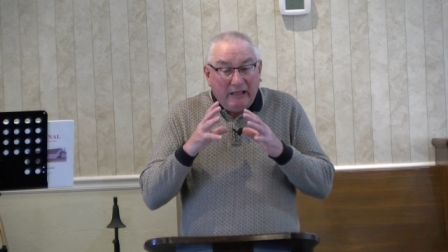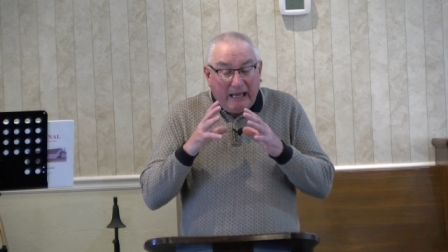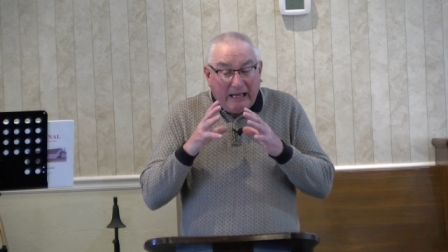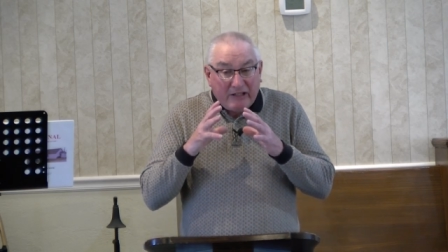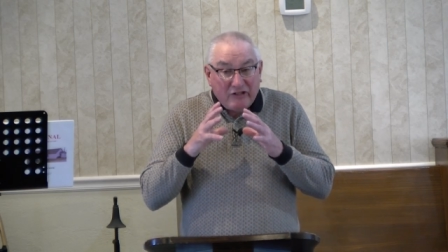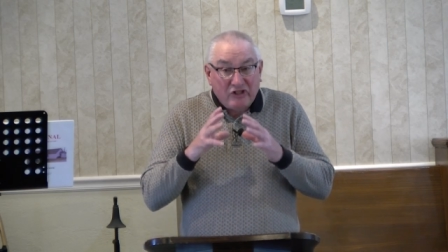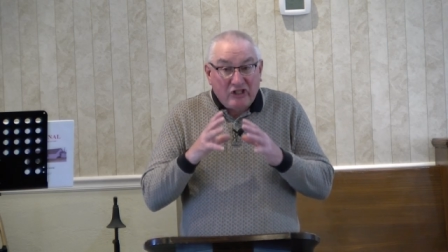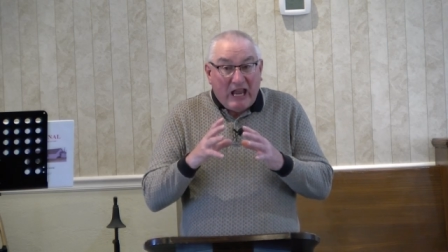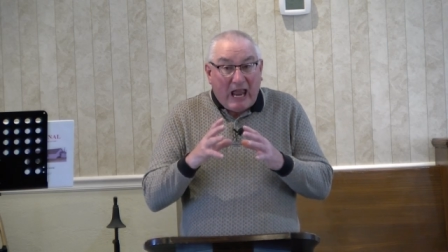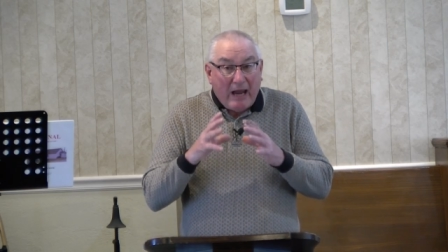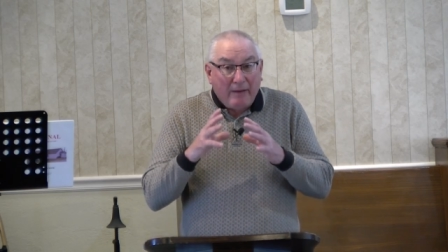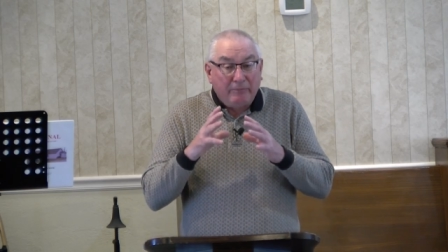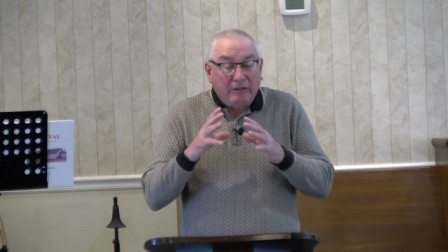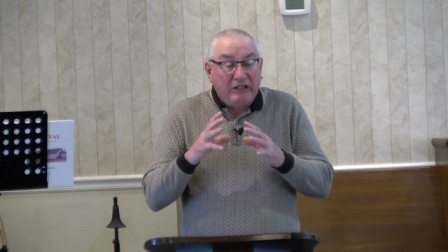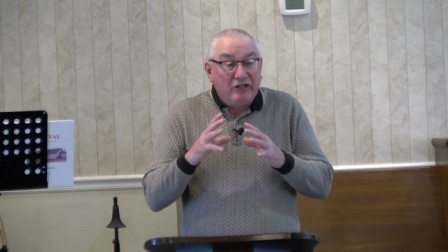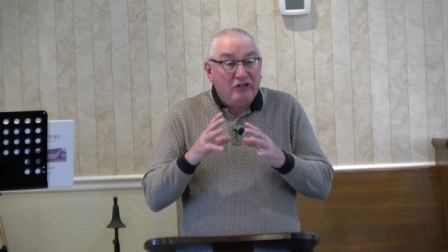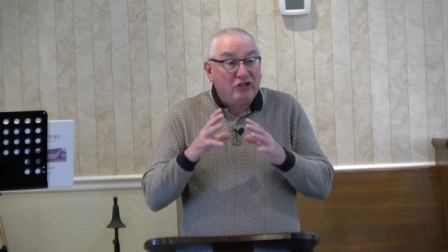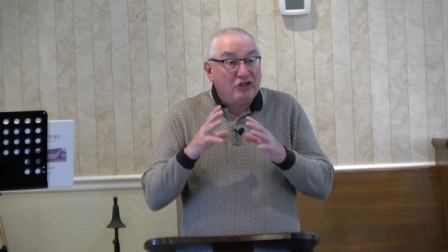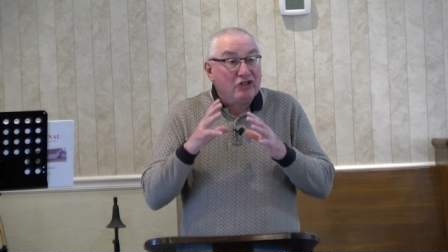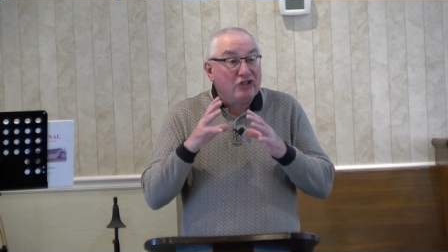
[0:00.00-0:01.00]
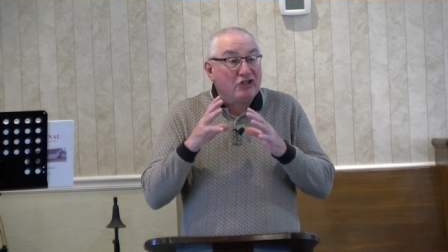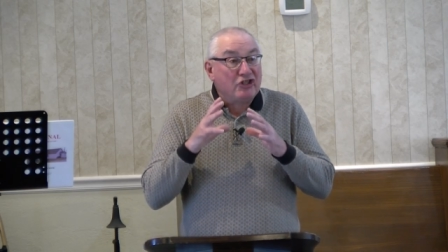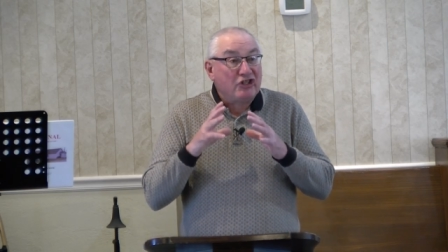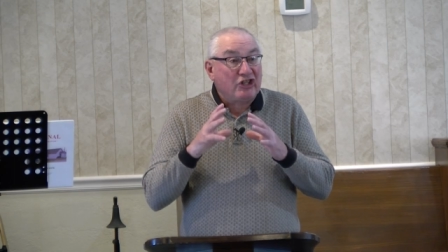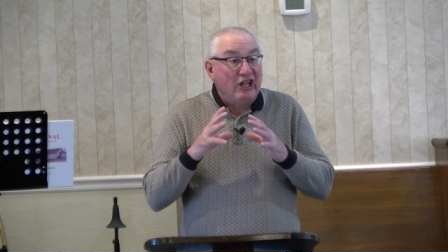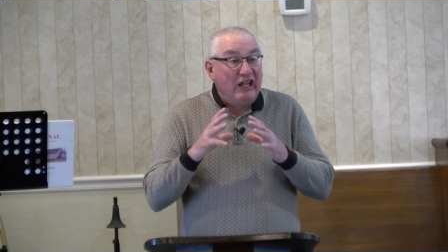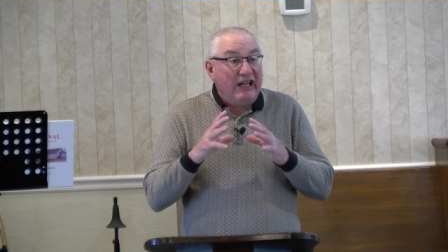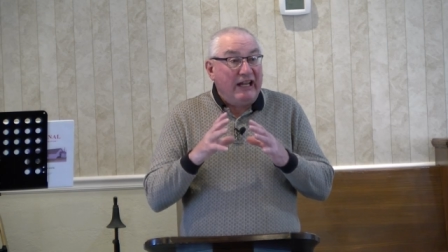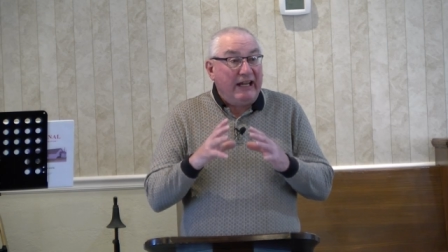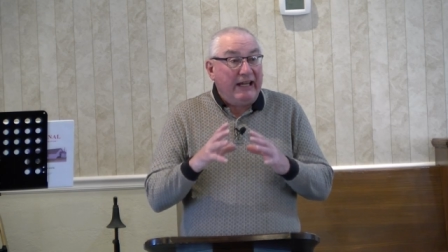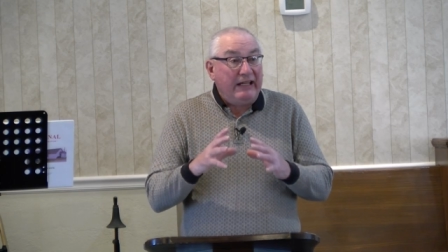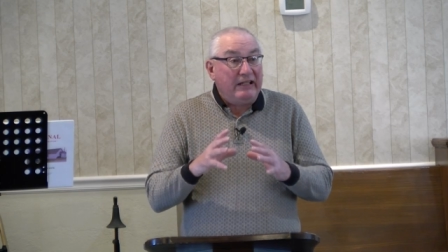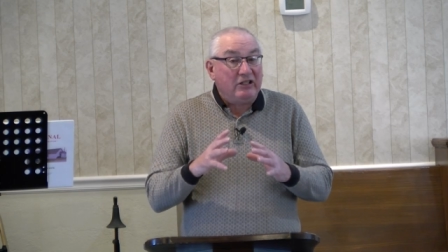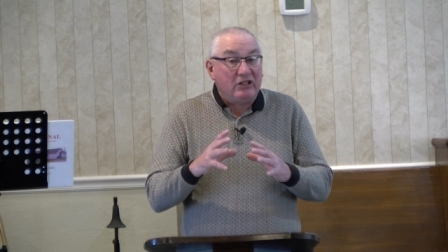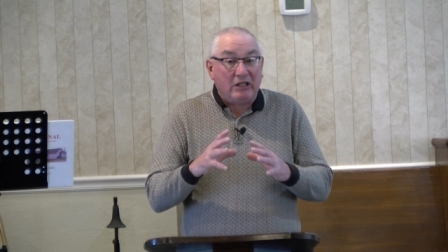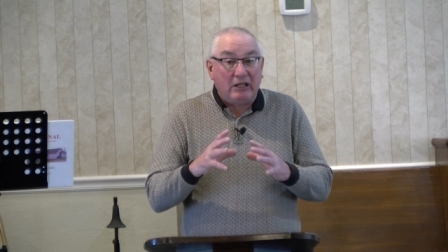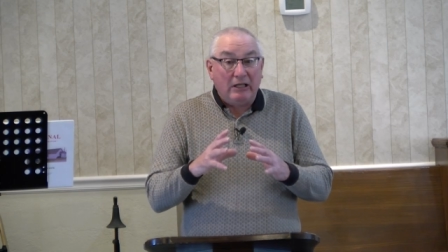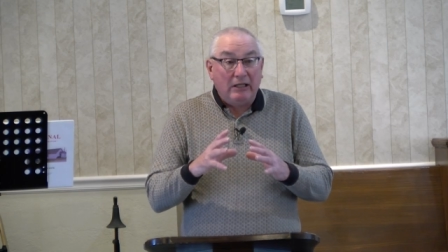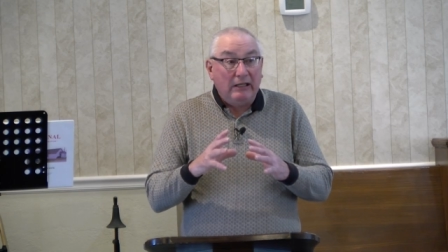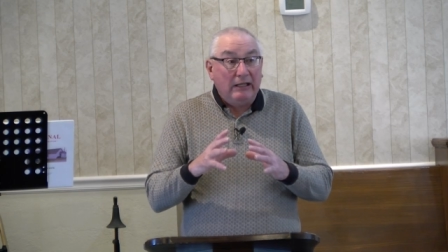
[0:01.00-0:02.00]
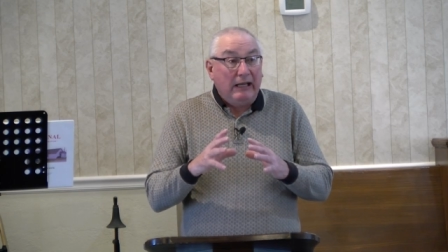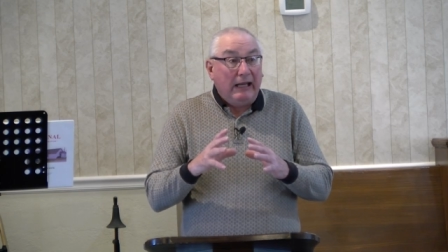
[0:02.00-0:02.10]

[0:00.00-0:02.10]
establishes things